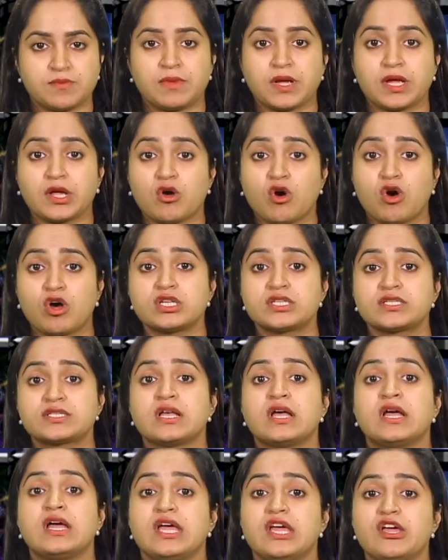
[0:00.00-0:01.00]
because
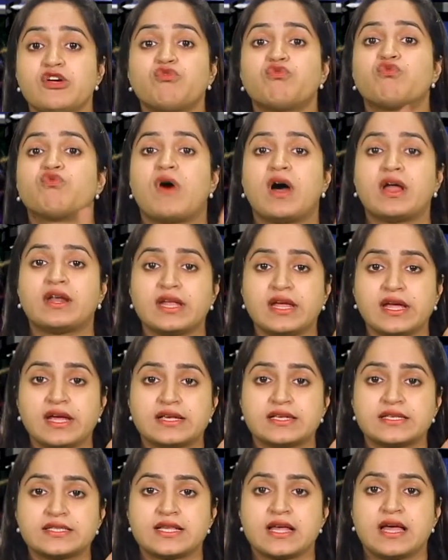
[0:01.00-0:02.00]
if one
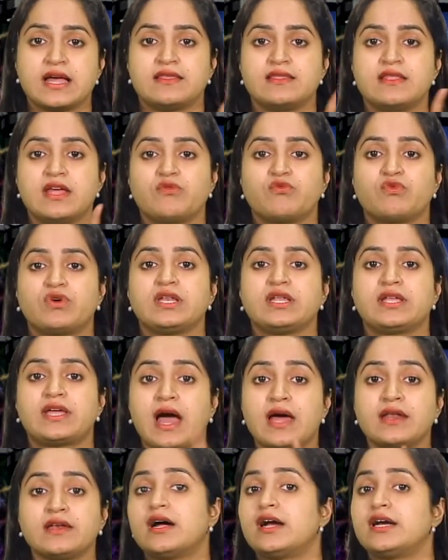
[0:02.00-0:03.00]
is, then one
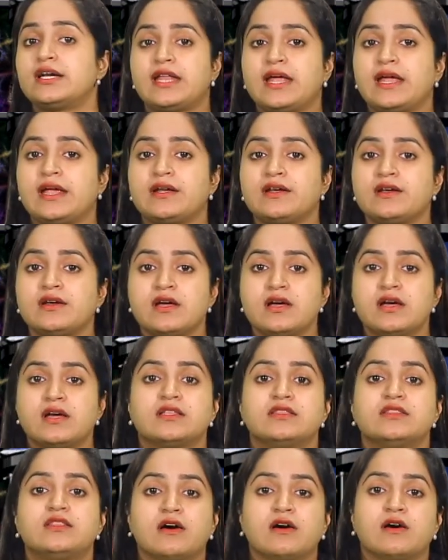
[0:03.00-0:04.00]
can attain
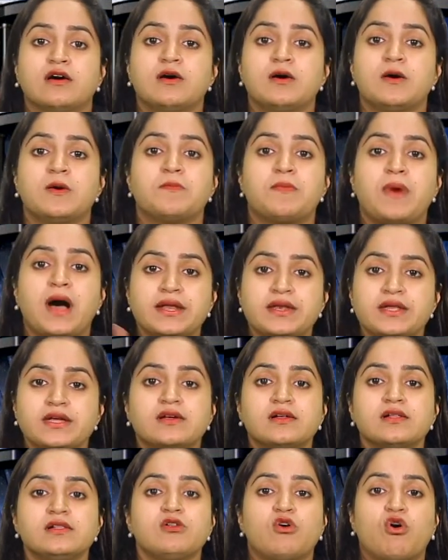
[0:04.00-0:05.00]
the
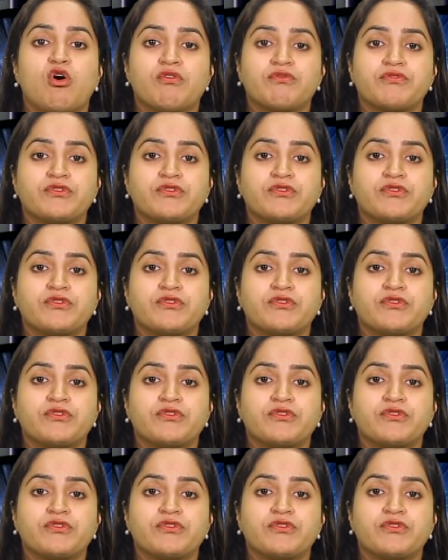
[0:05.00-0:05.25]
pinnacle of